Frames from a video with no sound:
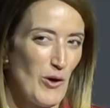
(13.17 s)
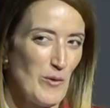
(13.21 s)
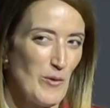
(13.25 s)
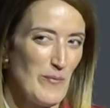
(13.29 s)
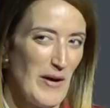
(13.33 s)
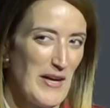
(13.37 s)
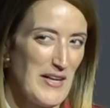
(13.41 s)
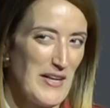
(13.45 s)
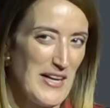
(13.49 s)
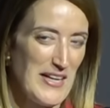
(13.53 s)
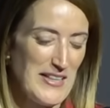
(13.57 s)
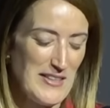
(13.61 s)
in
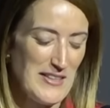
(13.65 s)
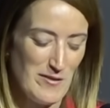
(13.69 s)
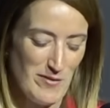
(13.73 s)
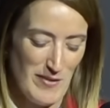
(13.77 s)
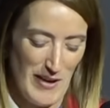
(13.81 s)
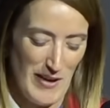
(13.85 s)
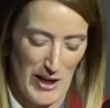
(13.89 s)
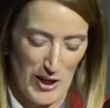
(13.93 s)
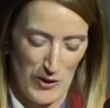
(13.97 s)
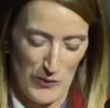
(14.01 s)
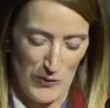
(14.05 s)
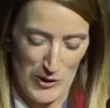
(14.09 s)
my native
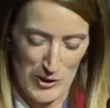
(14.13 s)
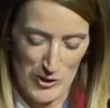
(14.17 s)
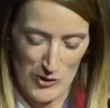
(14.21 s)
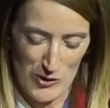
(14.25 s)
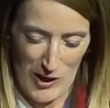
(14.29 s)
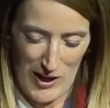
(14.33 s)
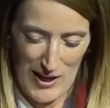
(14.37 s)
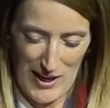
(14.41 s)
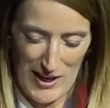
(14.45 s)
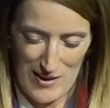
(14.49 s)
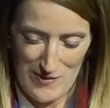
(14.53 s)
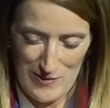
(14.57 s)
language, so
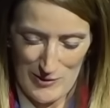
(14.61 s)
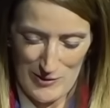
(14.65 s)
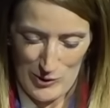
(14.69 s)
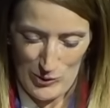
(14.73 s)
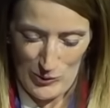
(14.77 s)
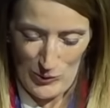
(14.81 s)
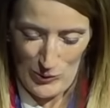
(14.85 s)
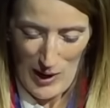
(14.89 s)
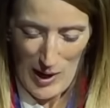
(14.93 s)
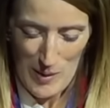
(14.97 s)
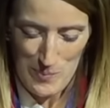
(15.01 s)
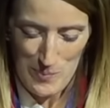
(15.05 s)
I have
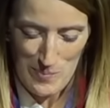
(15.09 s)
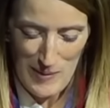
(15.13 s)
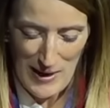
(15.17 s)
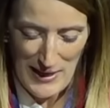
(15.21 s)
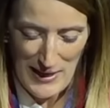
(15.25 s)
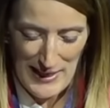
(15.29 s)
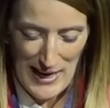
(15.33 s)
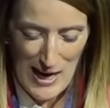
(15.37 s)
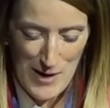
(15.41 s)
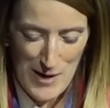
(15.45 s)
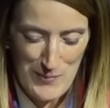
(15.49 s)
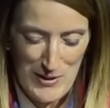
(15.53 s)
to up my
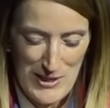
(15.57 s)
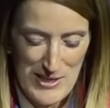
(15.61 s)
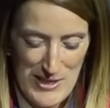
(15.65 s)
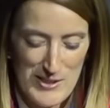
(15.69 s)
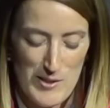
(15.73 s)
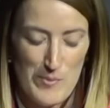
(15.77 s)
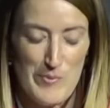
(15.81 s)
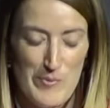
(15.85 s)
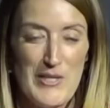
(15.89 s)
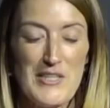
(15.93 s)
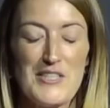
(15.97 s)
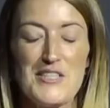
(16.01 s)
game a
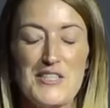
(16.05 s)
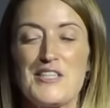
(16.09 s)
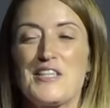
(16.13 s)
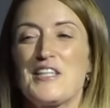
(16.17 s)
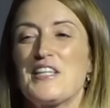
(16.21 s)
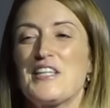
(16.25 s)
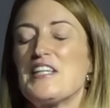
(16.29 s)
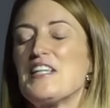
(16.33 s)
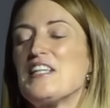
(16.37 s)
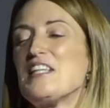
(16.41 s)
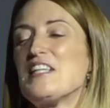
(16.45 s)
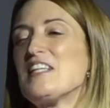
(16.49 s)
little bit.
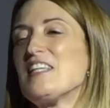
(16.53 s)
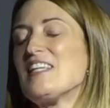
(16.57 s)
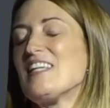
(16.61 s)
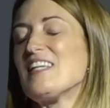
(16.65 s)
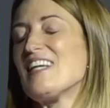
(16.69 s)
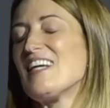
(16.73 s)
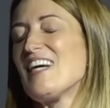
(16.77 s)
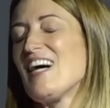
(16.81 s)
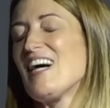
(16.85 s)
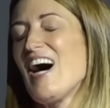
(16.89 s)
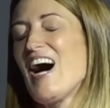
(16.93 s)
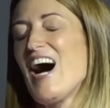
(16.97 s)

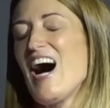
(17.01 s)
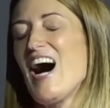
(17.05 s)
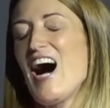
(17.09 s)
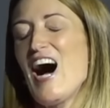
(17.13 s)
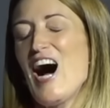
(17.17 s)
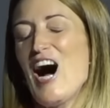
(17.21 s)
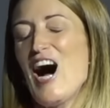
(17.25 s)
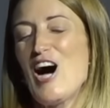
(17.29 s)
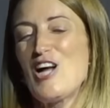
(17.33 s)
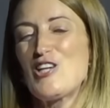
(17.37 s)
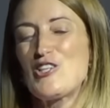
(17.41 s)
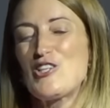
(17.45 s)

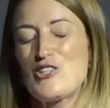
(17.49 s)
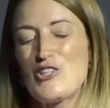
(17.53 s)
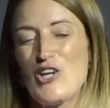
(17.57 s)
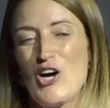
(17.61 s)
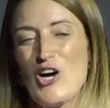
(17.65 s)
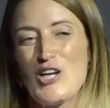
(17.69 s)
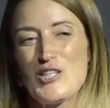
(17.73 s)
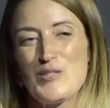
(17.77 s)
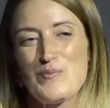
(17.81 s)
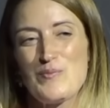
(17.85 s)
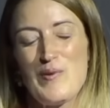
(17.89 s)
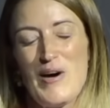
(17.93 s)
I'll
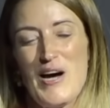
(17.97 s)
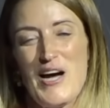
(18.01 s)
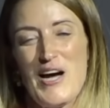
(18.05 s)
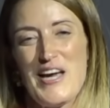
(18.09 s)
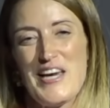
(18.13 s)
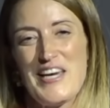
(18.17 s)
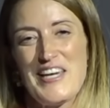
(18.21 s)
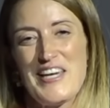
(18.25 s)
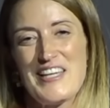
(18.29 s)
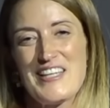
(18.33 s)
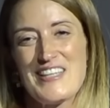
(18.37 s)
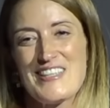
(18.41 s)
start
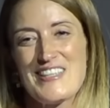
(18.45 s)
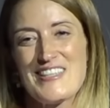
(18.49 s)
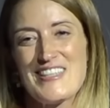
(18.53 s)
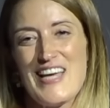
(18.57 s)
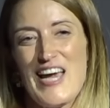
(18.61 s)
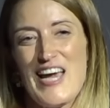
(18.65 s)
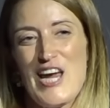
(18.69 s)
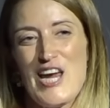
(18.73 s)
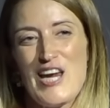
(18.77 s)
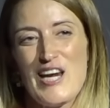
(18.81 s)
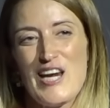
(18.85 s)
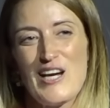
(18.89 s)
by
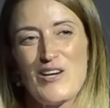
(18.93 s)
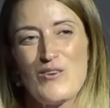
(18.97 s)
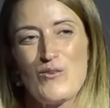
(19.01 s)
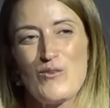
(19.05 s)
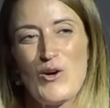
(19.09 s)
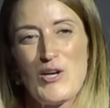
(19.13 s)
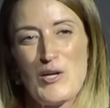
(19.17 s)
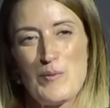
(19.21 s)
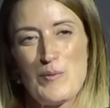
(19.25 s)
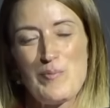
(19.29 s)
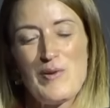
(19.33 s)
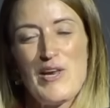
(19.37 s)
saying
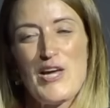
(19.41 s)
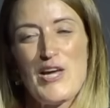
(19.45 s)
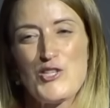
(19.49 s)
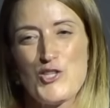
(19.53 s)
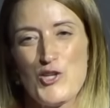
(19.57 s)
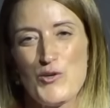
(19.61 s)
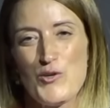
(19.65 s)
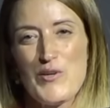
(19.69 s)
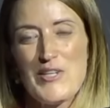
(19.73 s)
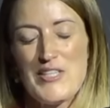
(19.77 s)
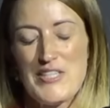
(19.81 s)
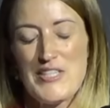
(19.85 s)
what a
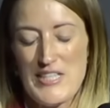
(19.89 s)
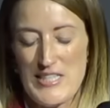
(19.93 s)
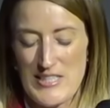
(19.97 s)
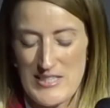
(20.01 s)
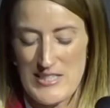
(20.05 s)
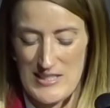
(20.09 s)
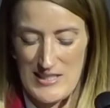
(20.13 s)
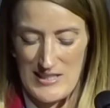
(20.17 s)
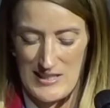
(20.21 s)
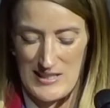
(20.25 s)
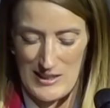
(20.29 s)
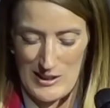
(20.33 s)
pleasure it
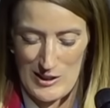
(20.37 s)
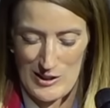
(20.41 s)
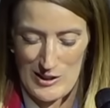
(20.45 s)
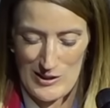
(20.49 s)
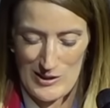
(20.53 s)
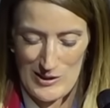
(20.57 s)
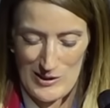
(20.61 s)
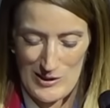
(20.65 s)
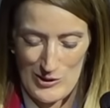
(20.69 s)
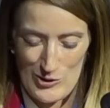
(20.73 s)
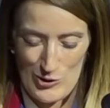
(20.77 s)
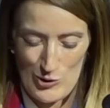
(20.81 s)
is
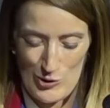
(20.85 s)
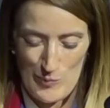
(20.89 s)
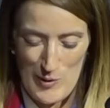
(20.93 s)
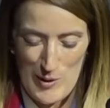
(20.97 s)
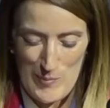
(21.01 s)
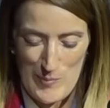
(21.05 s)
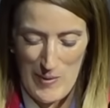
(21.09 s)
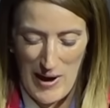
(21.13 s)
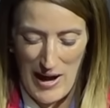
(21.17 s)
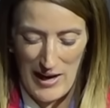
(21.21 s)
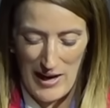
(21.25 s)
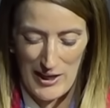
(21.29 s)
to be
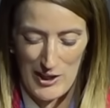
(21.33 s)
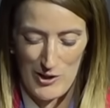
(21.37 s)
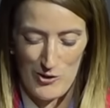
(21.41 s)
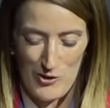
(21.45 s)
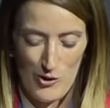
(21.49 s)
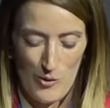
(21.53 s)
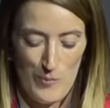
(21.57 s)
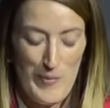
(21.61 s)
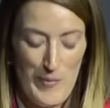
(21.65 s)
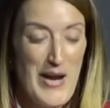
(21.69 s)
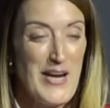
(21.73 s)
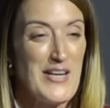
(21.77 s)
back in
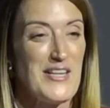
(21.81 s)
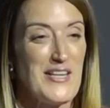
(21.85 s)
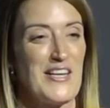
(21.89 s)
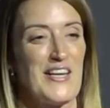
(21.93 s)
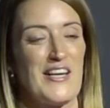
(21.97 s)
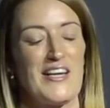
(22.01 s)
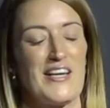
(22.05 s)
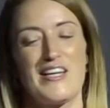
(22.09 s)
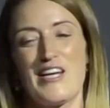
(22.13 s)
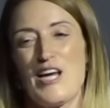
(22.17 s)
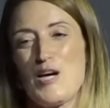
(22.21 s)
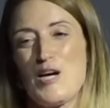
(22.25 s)
Romania,
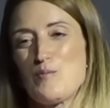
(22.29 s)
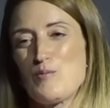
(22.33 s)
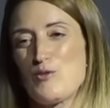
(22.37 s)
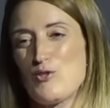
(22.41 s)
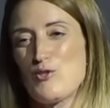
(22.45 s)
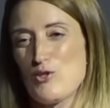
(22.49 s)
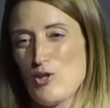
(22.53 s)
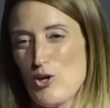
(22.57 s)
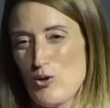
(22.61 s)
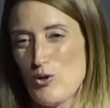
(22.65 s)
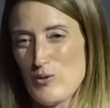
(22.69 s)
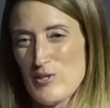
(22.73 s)
and I'm
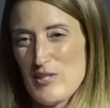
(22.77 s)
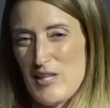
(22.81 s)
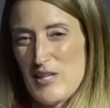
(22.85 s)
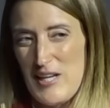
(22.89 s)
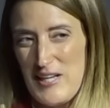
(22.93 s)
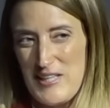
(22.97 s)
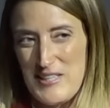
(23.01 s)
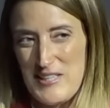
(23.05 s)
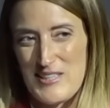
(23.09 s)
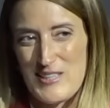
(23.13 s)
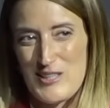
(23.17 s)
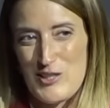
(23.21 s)
so
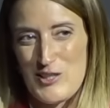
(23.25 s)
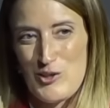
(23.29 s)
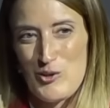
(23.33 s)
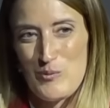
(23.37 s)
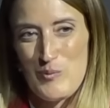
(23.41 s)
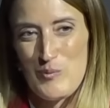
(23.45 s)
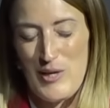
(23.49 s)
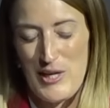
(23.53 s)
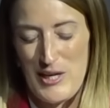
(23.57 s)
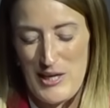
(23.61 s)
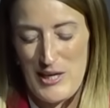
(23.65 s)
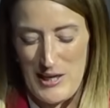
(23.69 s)
delighted to
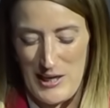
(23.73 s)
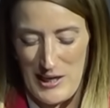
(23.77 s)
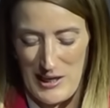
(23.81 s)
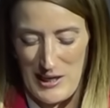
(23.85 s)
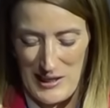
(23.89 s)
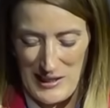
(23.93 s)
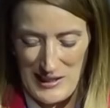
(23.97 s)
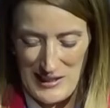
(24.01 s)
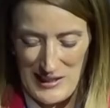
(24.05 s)
be here